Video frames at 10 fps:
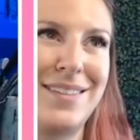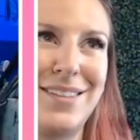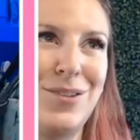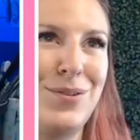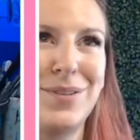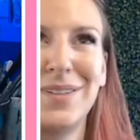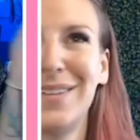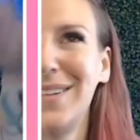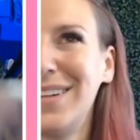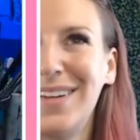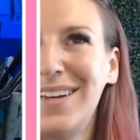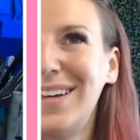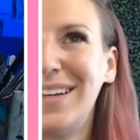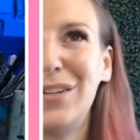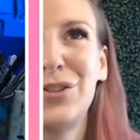You
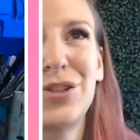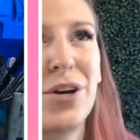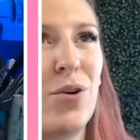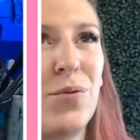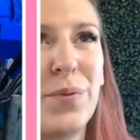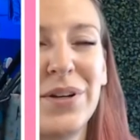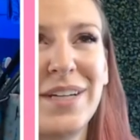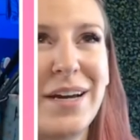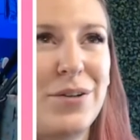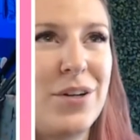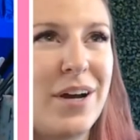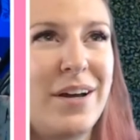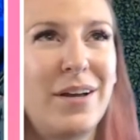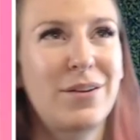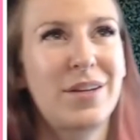just got home from out of town. You got
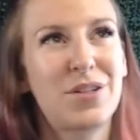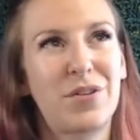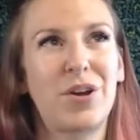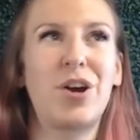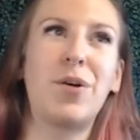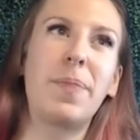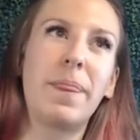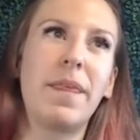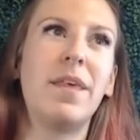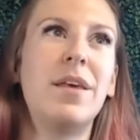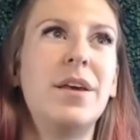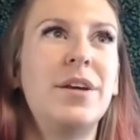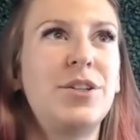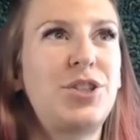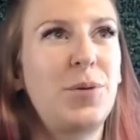other things on the go.
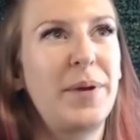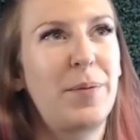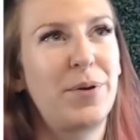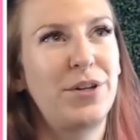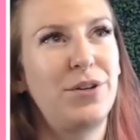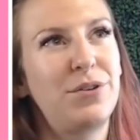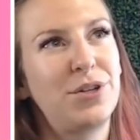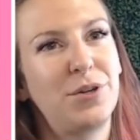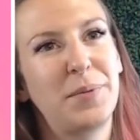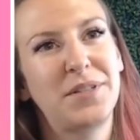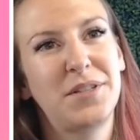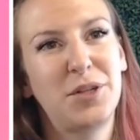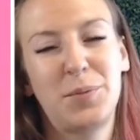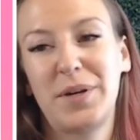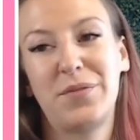She'll be up on YouTube. It's a
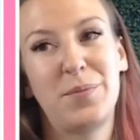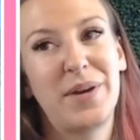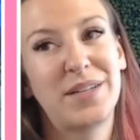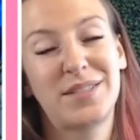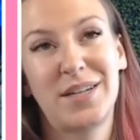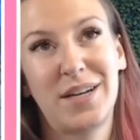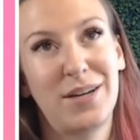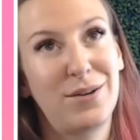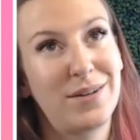little bit of a mess today.